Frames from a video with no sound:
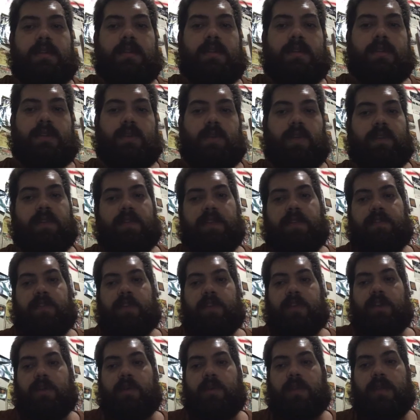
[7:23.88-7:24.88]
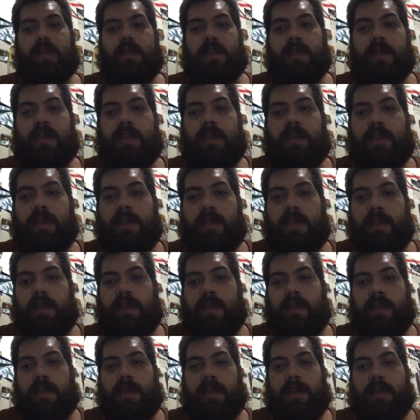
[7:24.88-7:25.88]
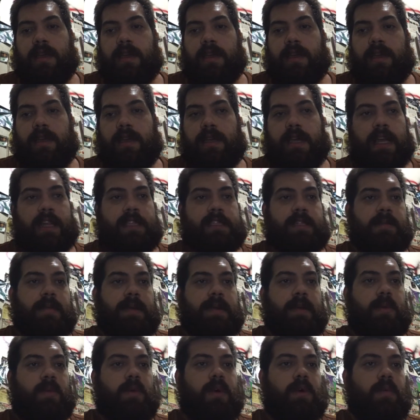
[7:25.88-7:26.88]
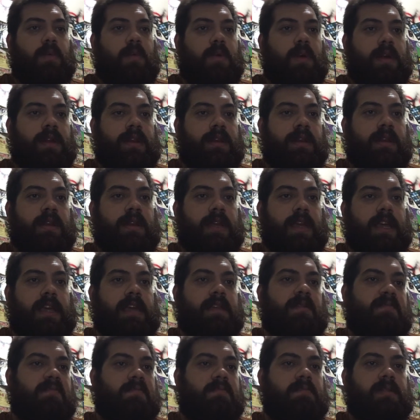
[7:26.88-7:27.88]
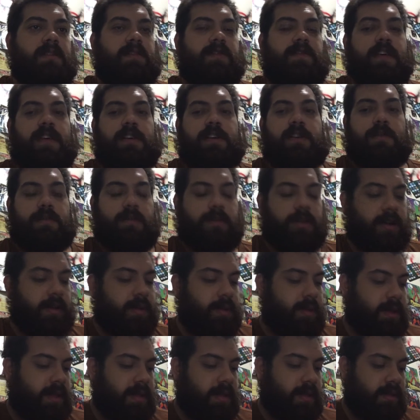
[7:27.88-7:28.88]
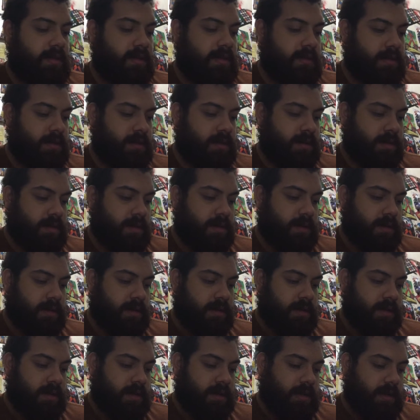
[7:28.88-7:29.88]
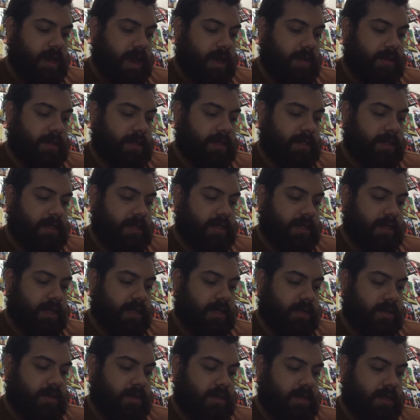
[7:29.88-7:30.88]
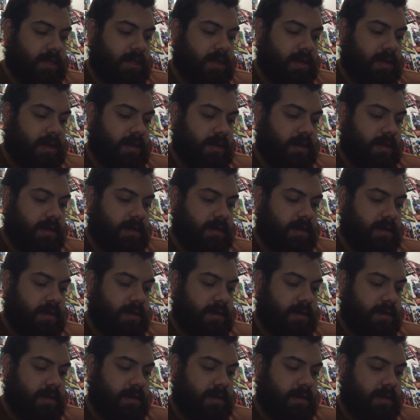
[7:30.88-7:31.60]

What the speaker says: So even if you can only get it to be a 1/1, it can defend you pretty well. Now this is an interesting card.